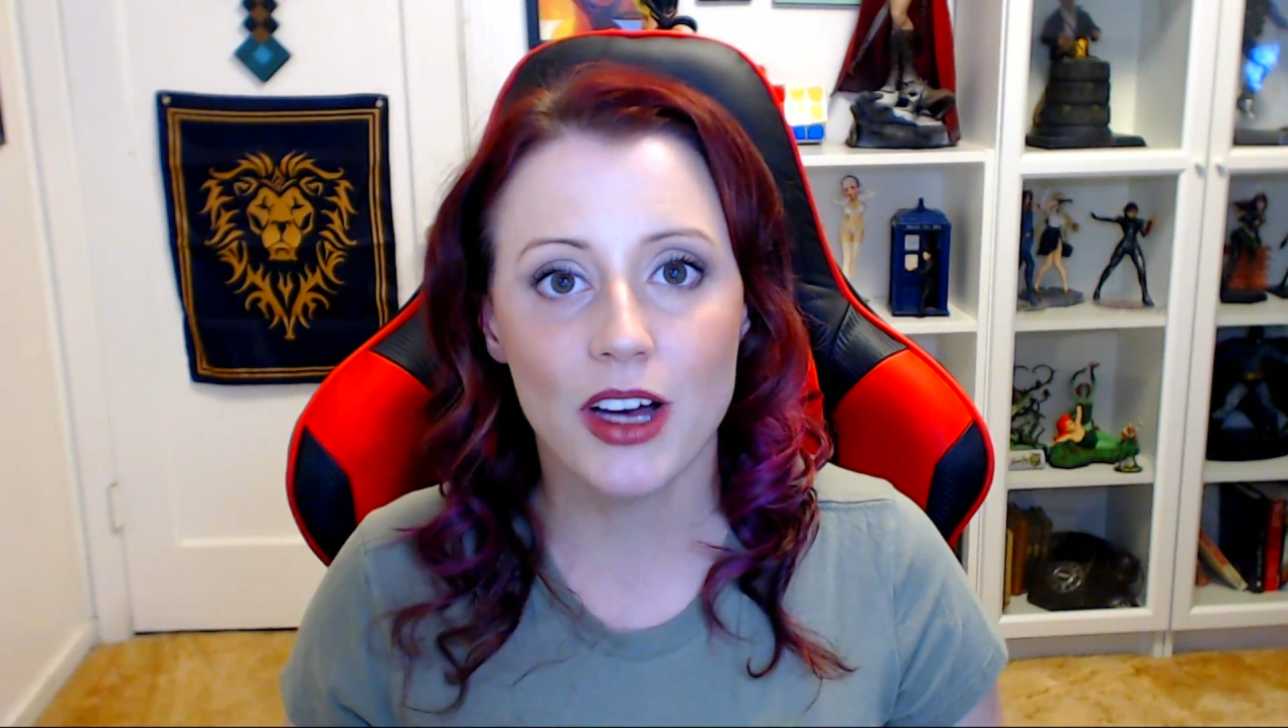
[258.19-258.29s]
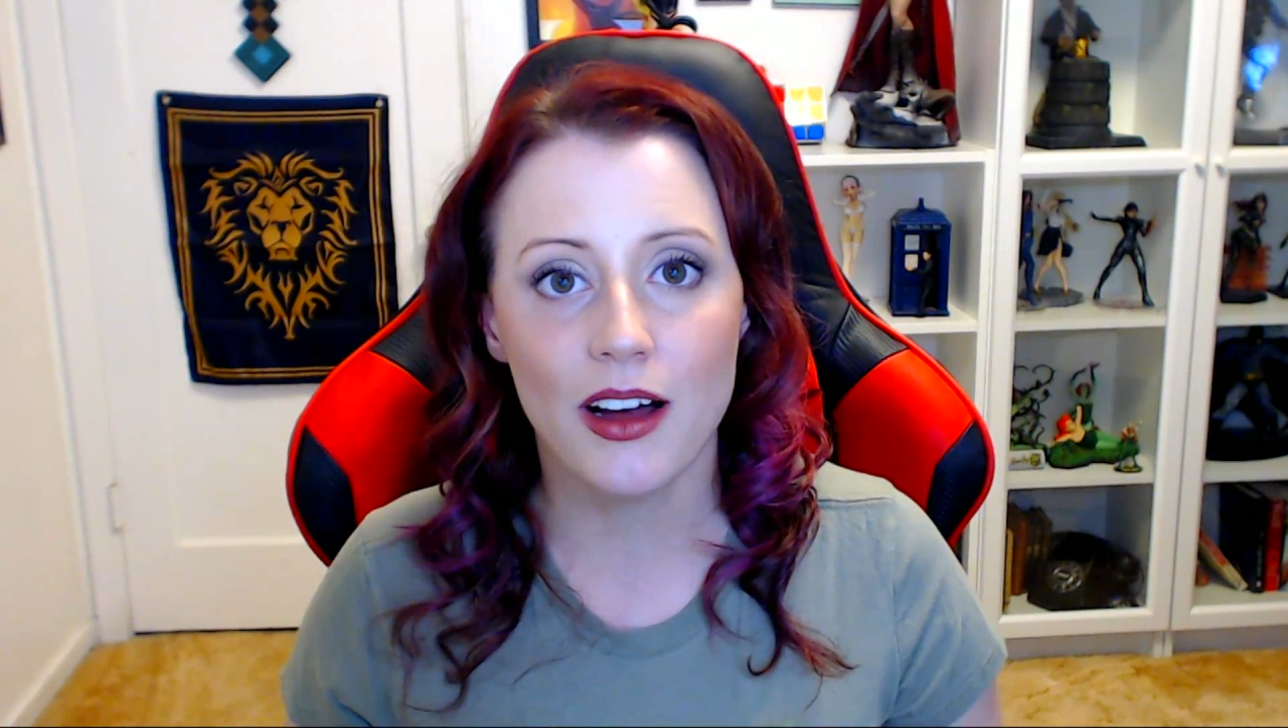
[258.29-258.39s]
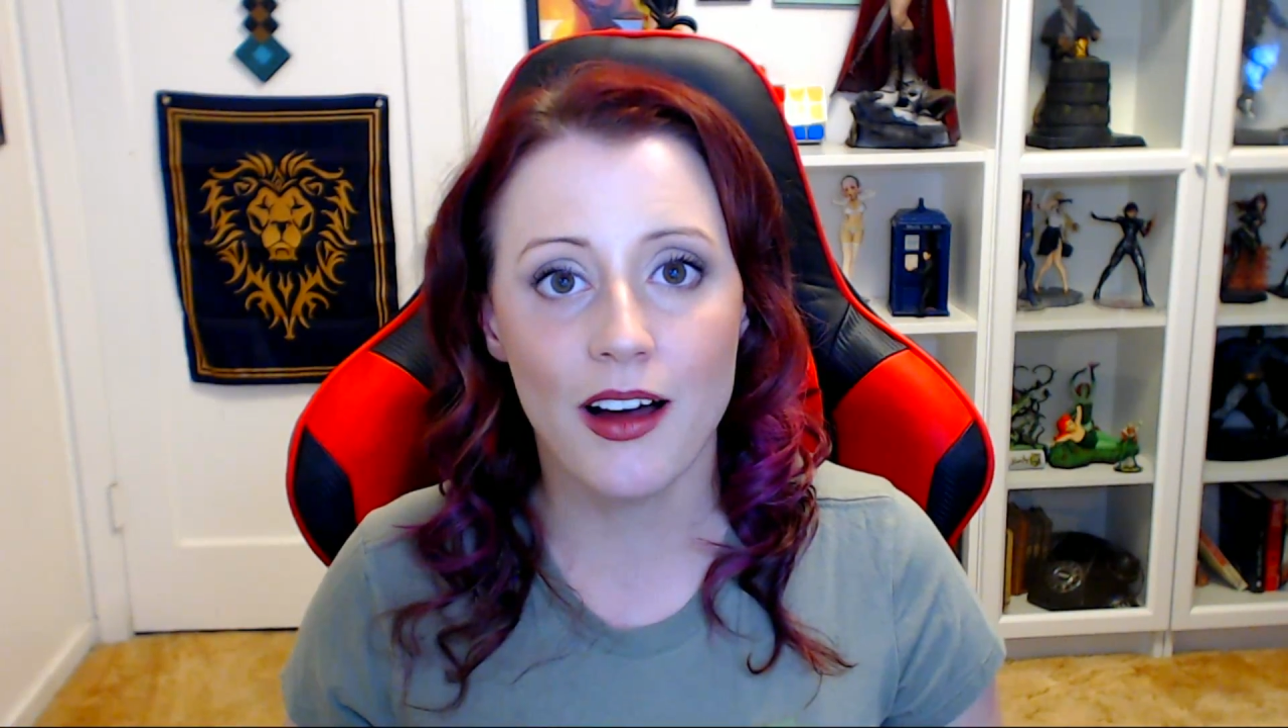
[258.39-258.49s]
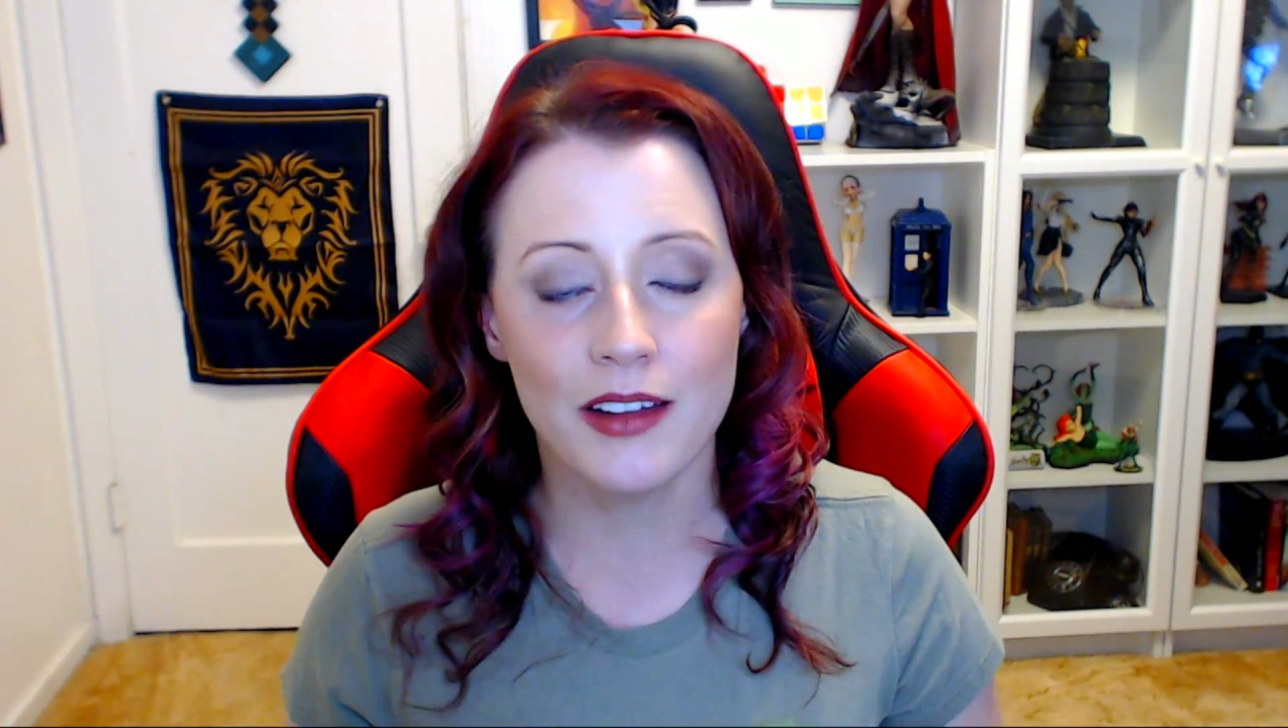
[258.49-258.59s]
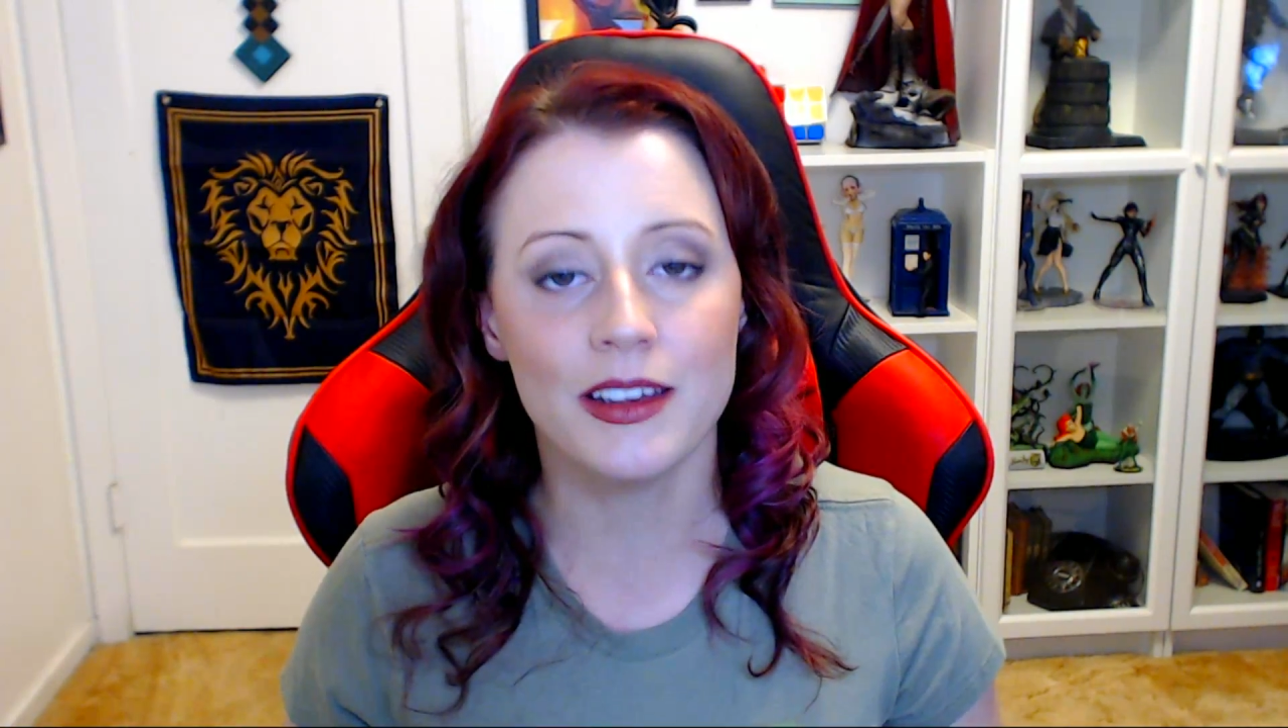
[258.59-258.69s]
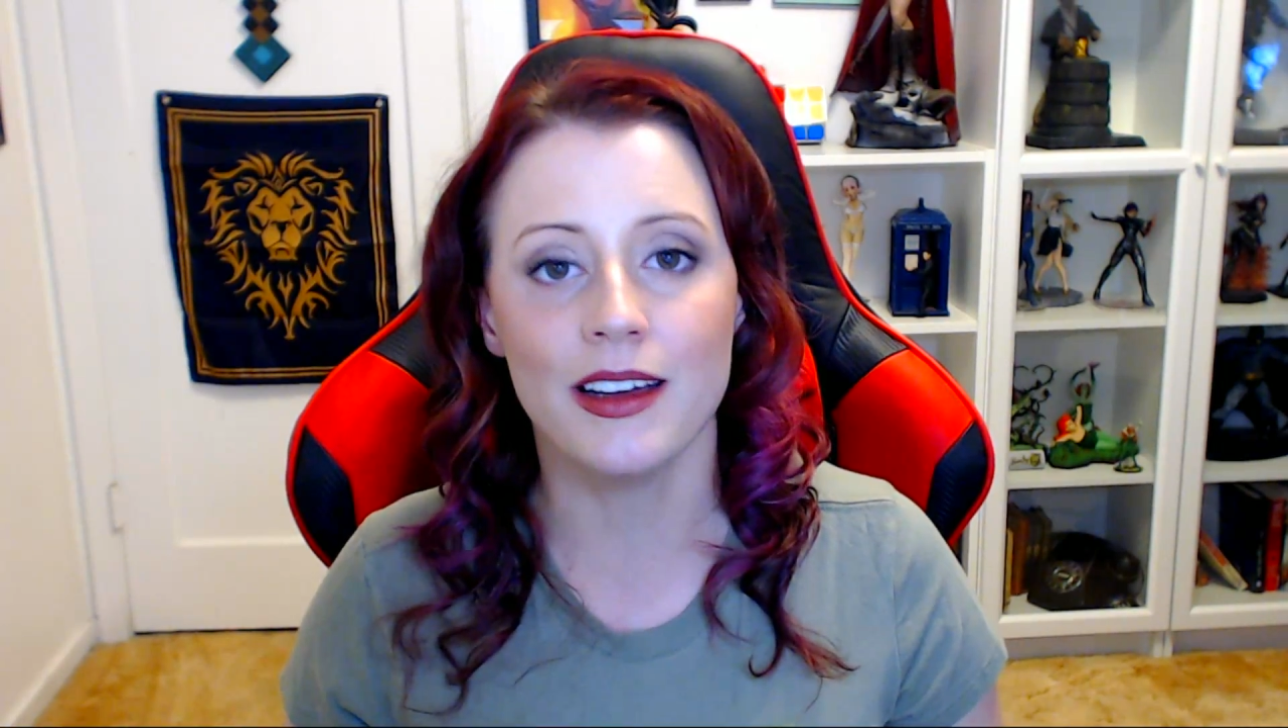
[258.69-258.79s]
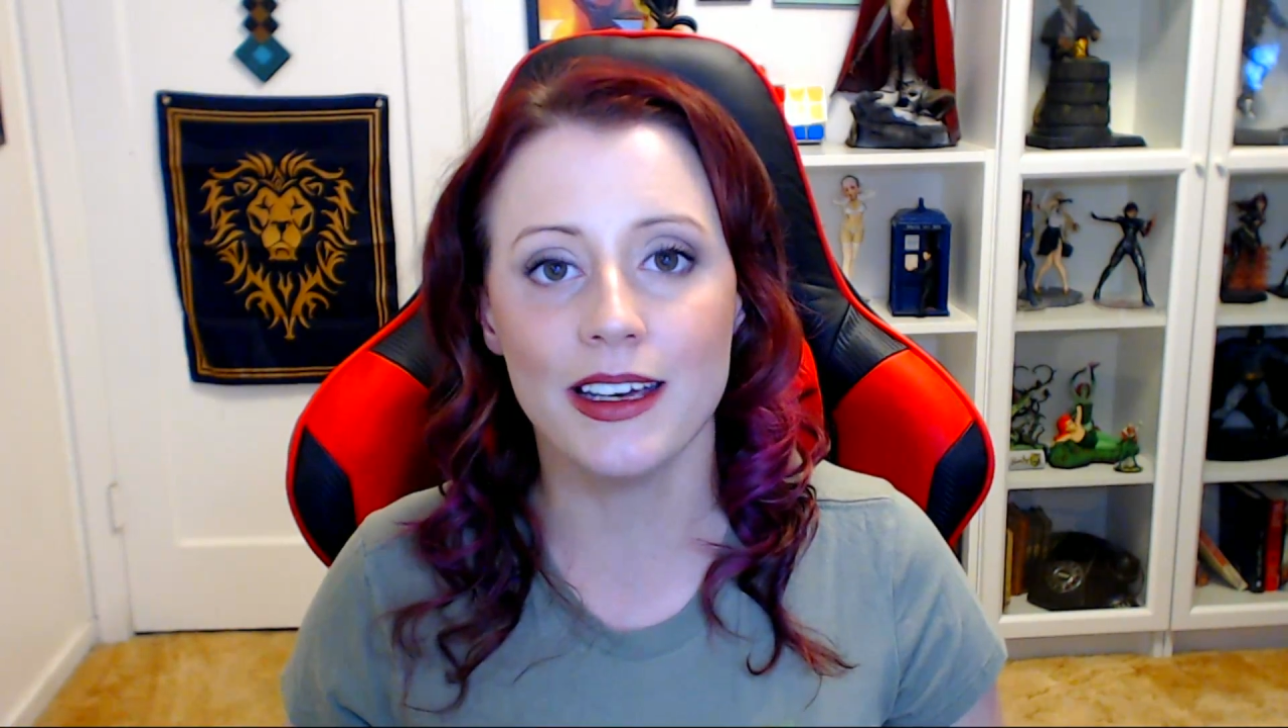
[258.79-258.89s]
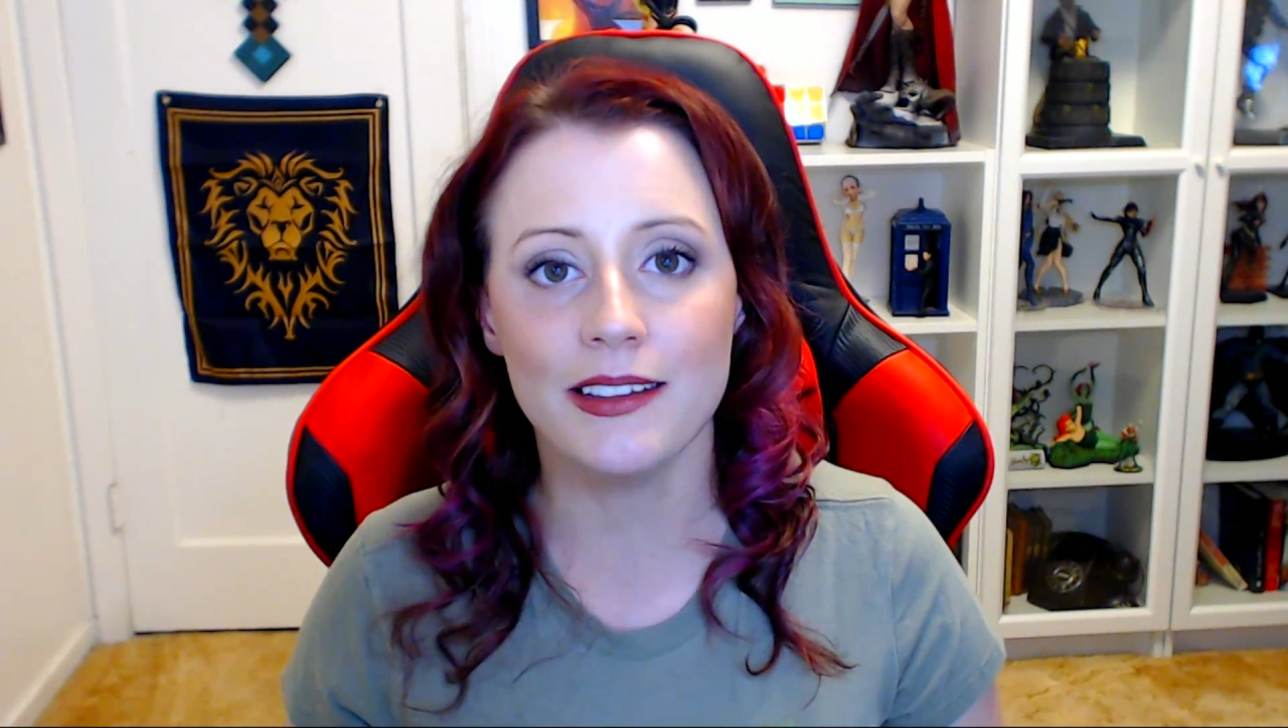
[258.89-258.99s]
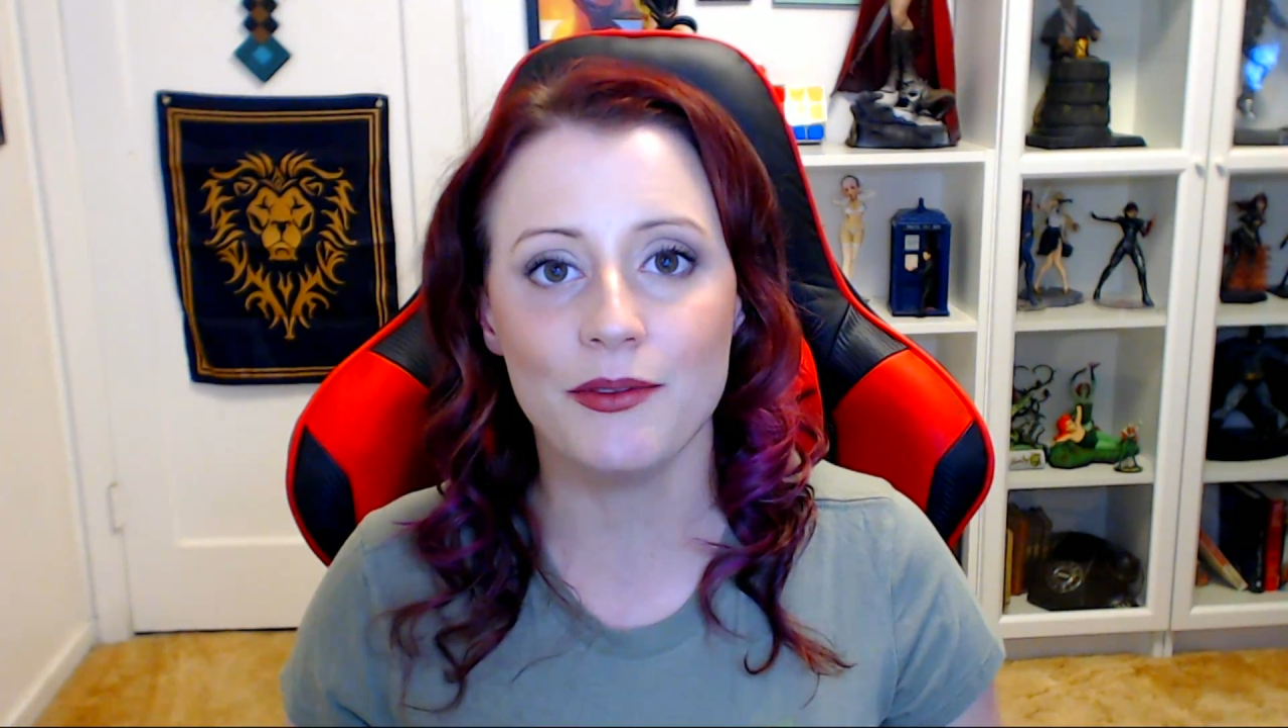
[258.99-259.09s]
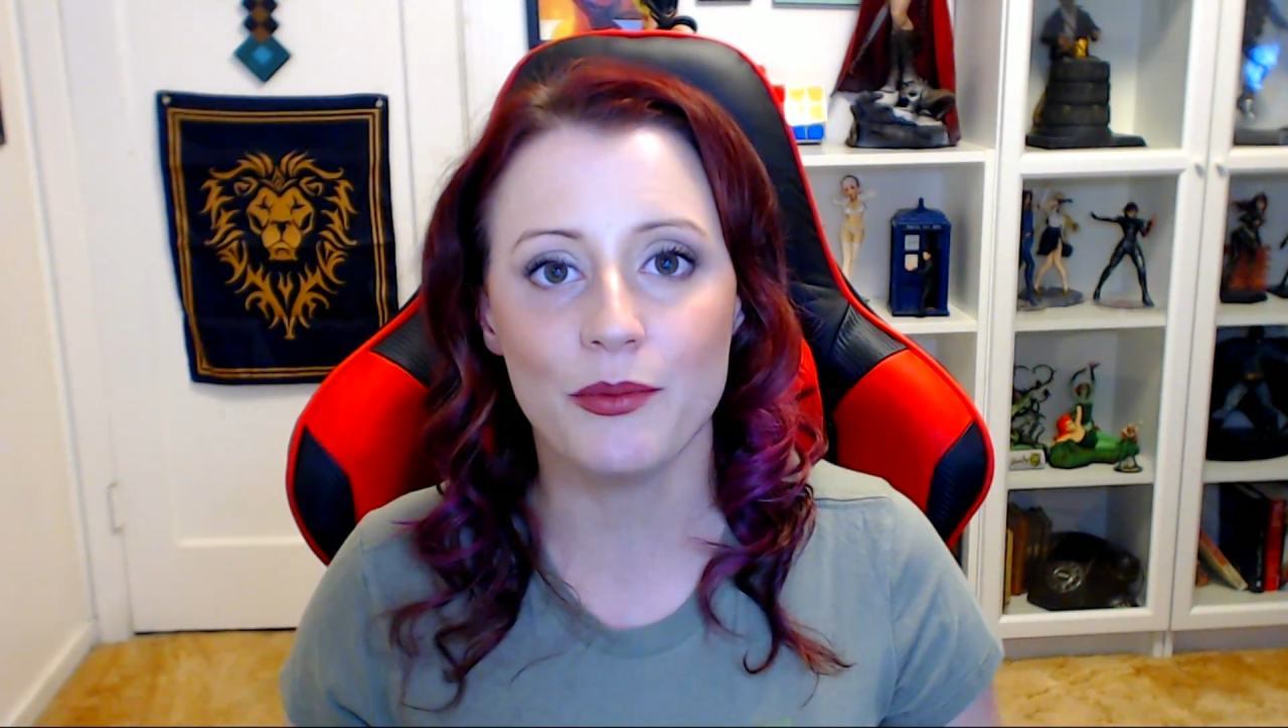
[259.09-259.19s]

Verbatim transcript: online